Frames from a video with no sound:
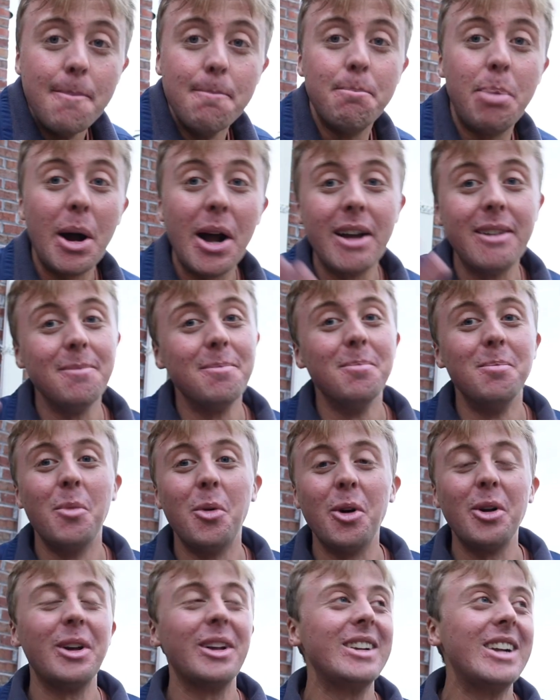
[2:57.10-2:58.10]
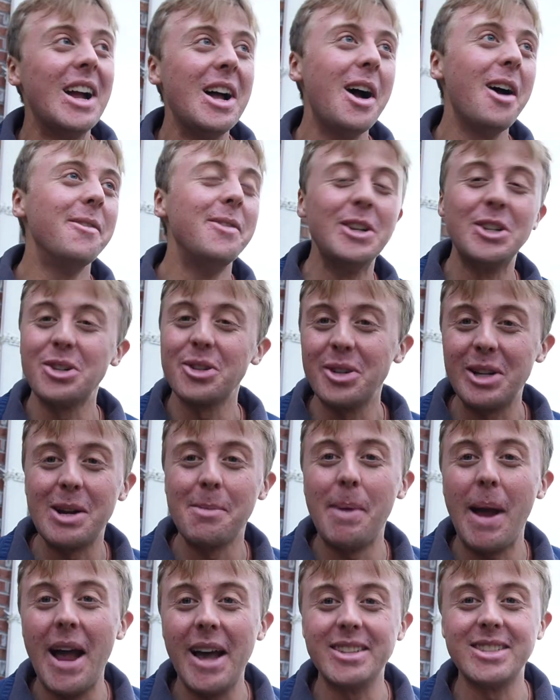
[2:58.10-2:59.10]
but eventually
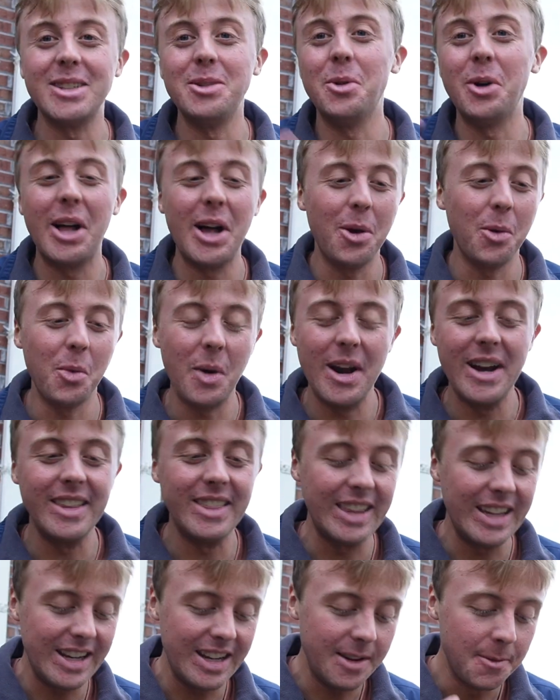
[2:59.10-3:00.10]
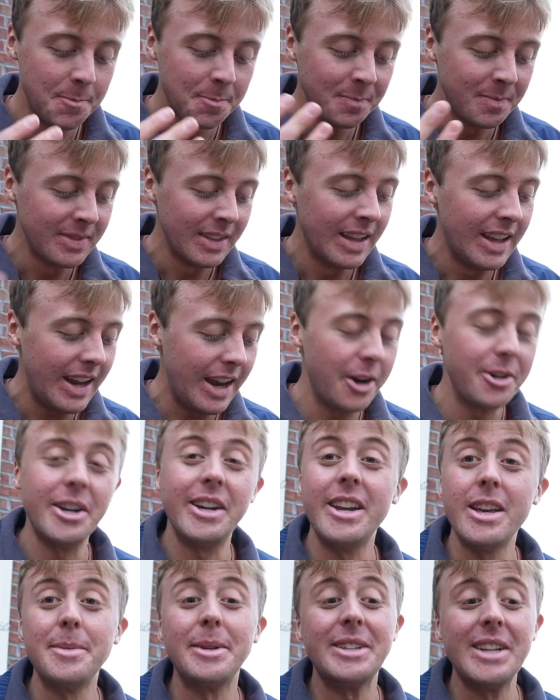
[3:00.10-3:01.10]
capacity will outweigh the
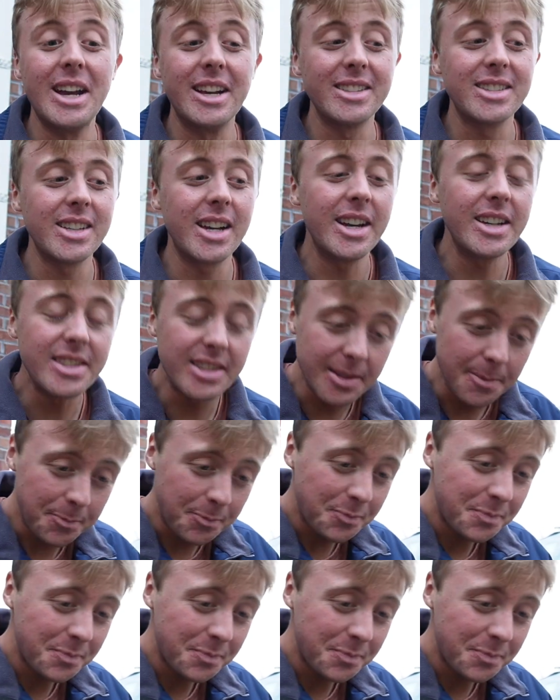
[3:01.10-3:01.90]
aerodynamic downsides.